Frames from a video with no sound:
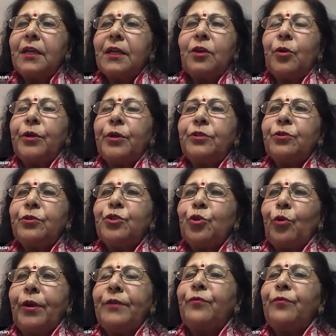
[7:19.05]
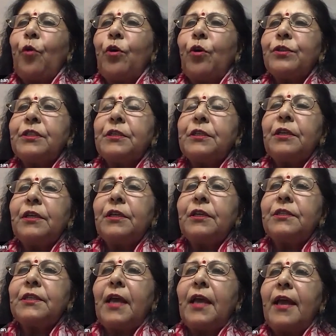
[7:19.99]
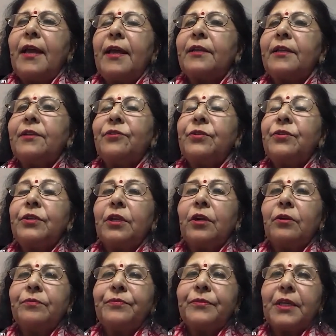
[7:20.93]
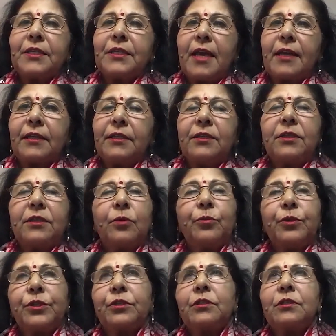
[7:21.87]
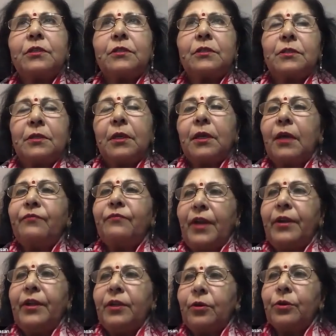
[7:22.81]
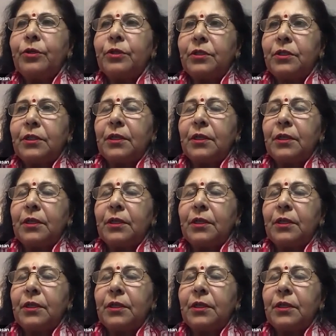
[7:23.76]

going to join forces and, you know, attack India, which is a very good